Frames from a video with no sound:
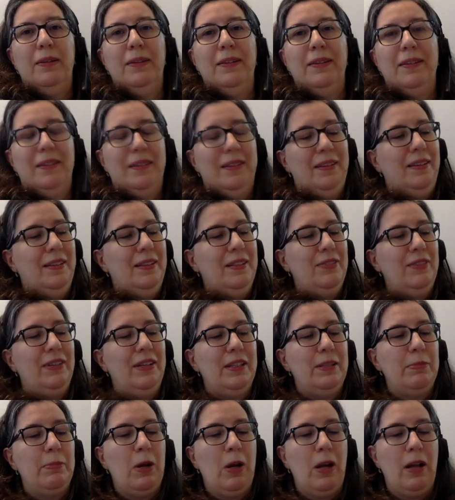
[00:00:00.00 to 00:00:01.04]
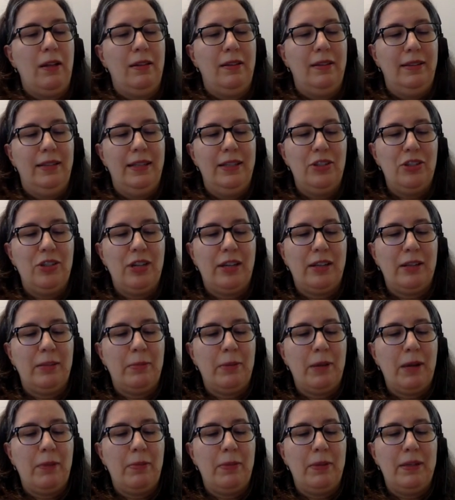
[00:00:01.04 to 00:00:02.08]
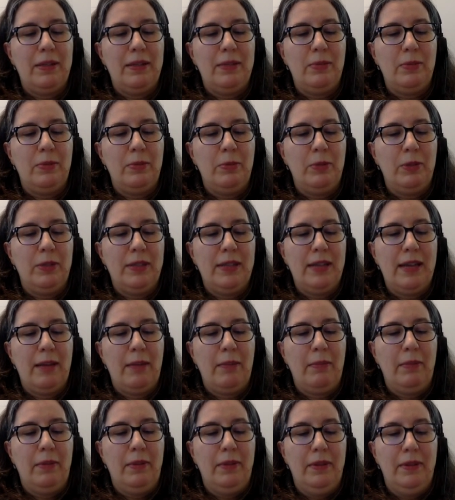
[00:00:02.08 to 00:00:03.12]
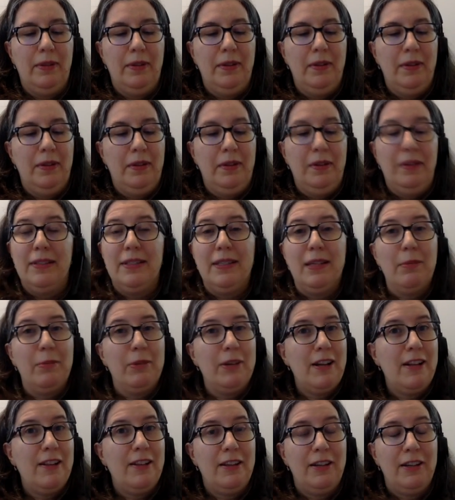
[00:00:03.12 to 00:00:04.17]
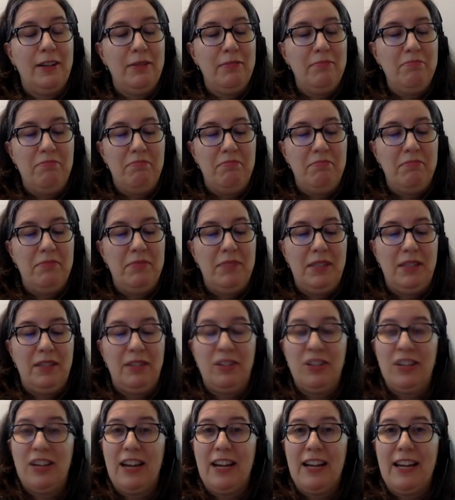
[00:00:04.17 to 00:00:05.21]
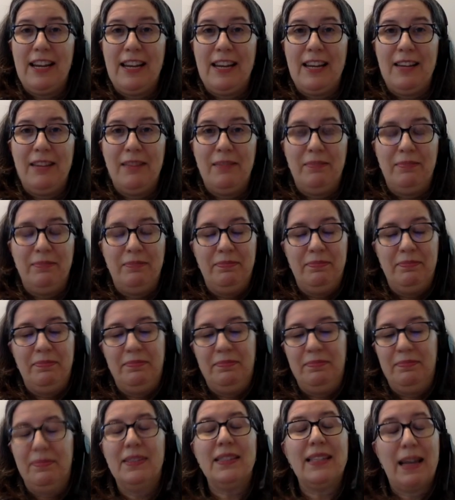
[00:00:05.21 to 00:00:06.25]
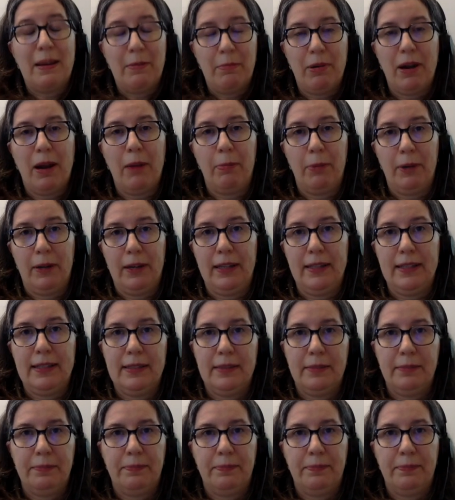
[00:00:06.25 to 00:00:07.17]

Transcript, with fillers: it's very small. Let's check the properties one more time. Same color, still shiny, same properties.